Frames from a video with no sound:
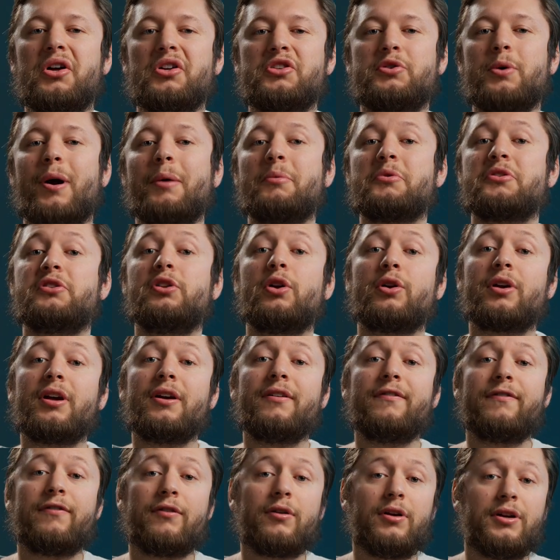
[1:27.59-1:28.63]
So I was
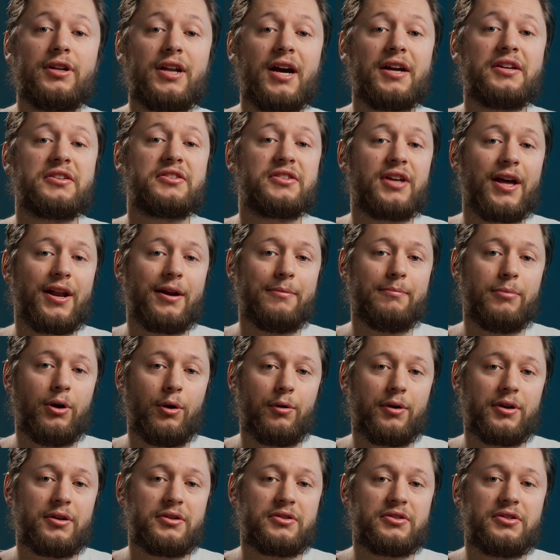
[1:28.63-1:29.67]
looking for a nice sign-up
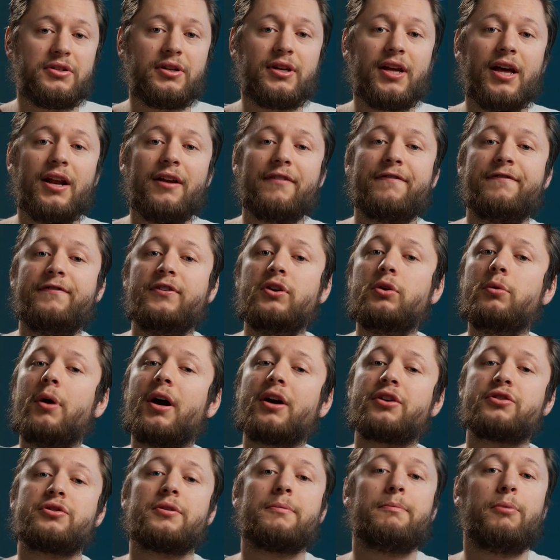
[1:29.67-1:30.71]
bonus to get a few
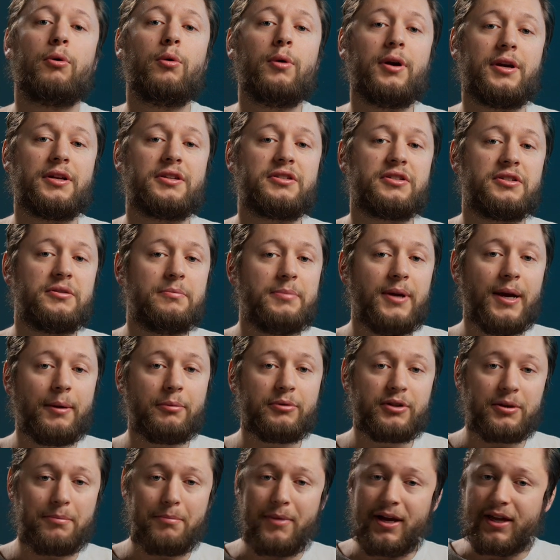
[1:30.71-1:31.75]
extra points to be able
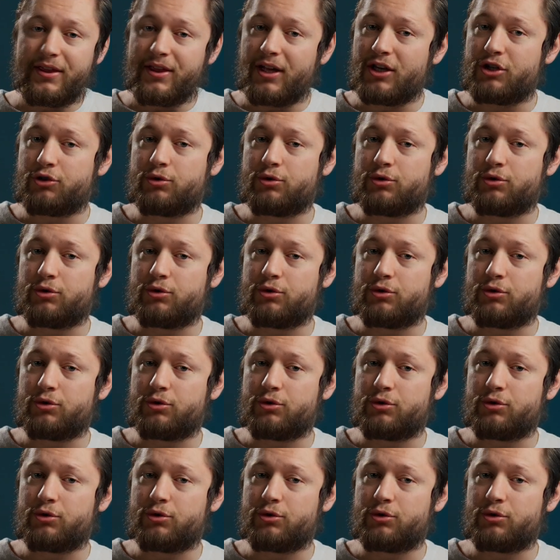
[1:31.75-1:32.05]
to make that